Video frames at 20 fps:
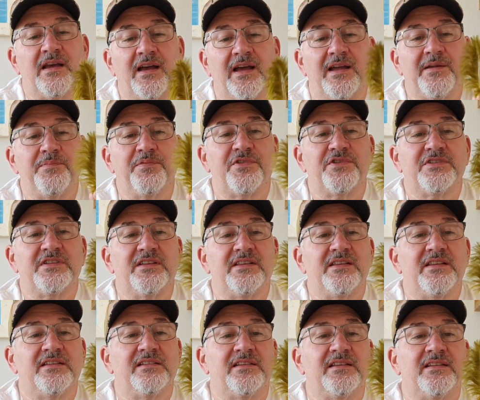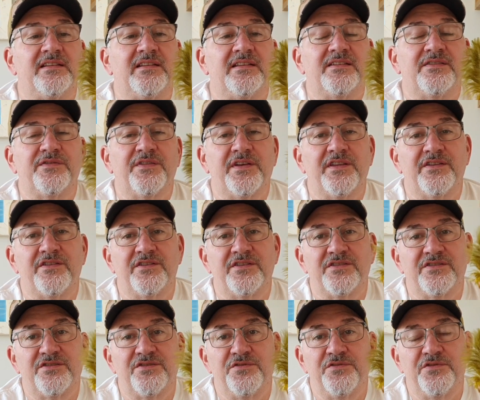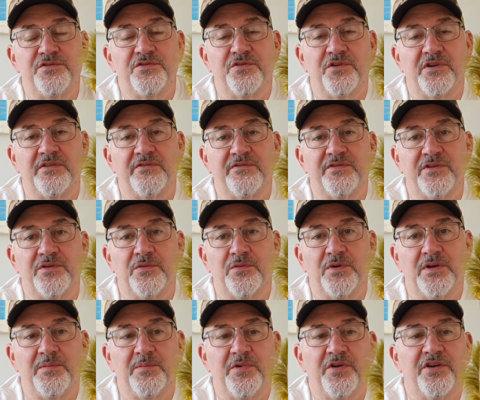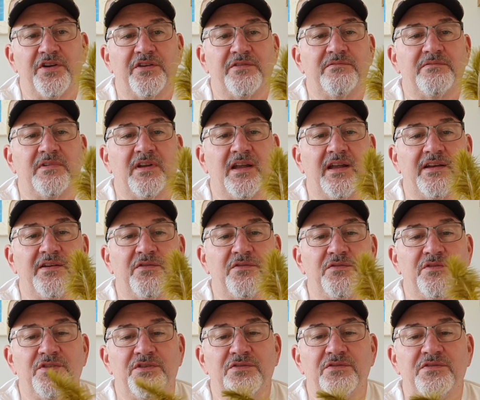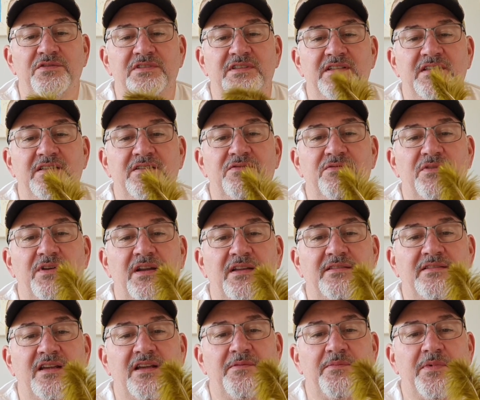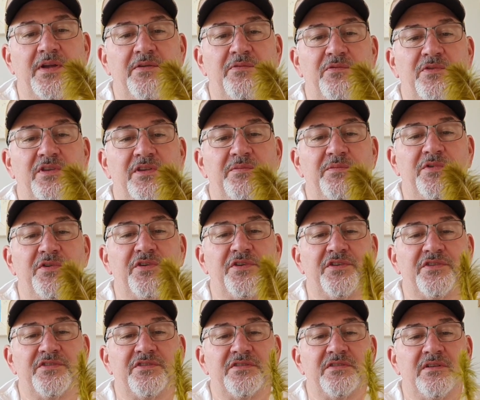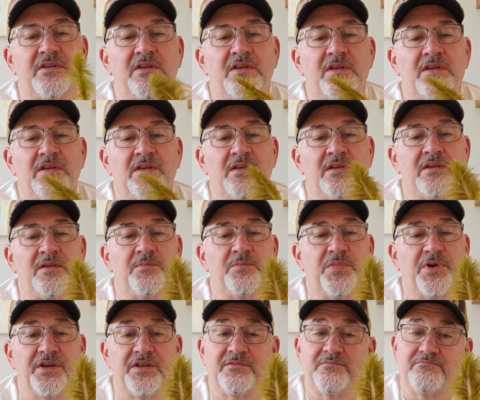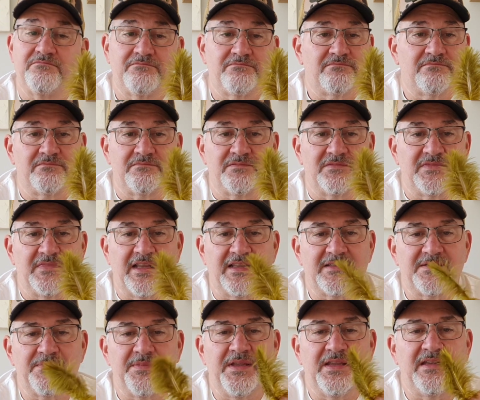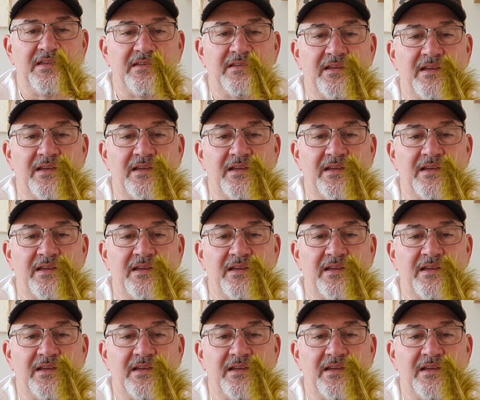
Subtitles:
I personally think that this feather is too short for a woolly booger. I don't use these when I tie my woolly boogers, but that's me.